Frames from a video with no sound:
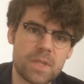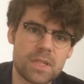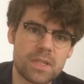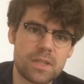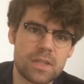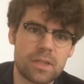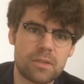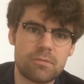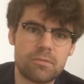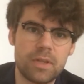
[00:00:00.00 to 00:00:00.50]

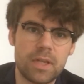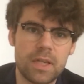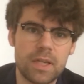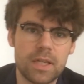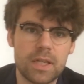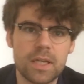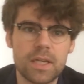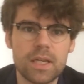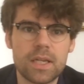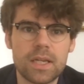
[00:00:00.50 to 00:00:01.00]
not
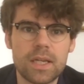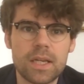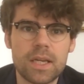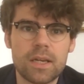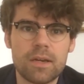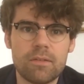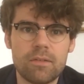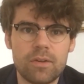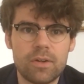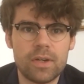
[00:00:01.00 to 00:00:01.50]
really
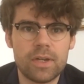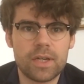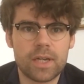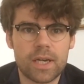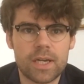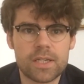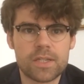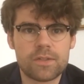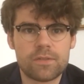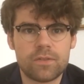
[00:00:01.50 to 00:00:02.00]
very
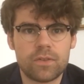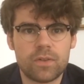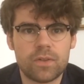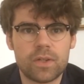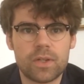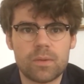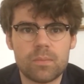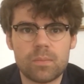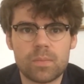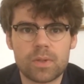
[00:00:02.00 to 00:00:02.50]
nice for
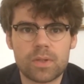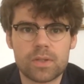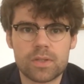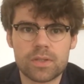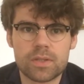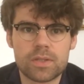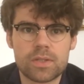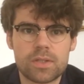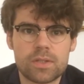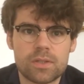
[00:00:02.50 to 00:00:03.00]
him,
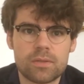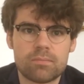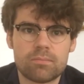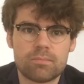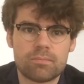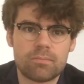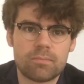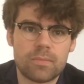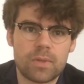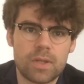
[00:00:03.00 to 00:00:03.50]
because
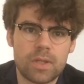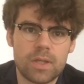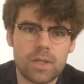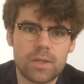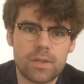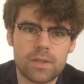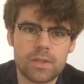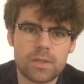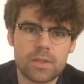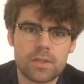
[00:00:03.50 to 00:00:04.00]
the
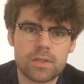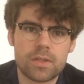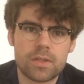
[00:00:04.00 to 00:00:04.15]
other